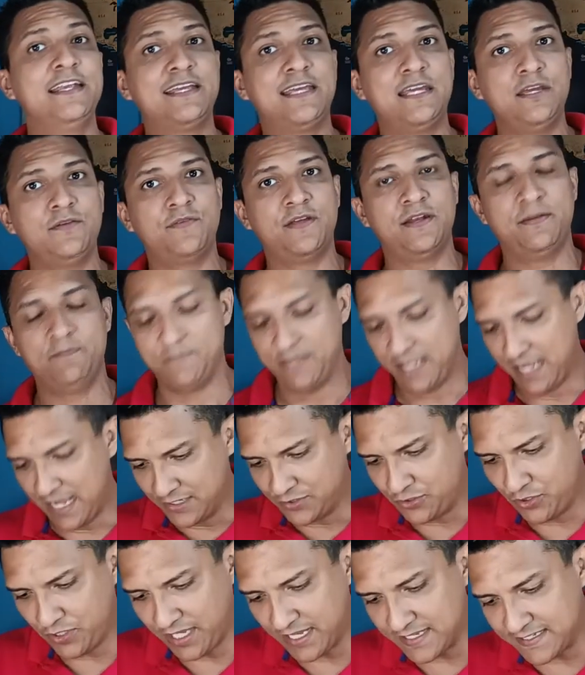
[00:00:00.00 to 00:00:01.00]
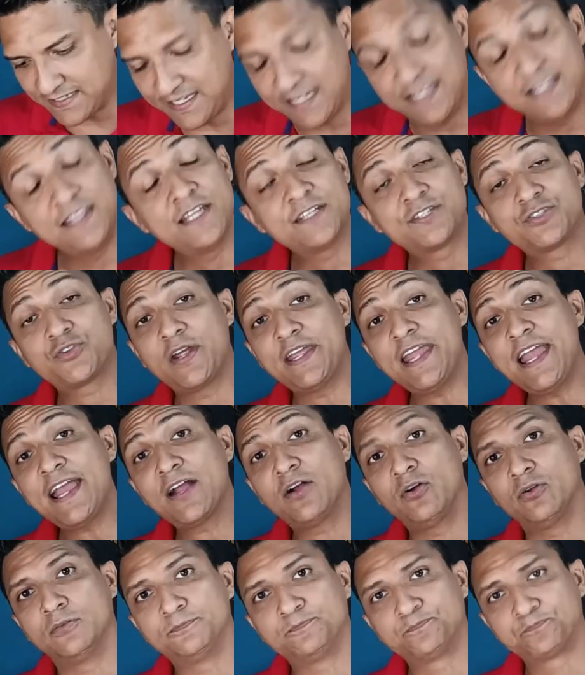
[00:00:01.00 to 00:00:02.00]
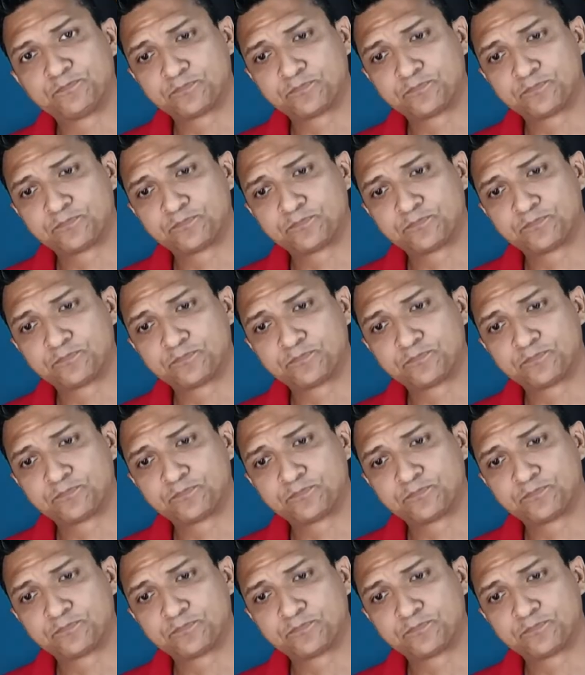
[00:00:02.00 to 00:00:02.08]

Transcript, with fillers: given, as you can see in this triangle.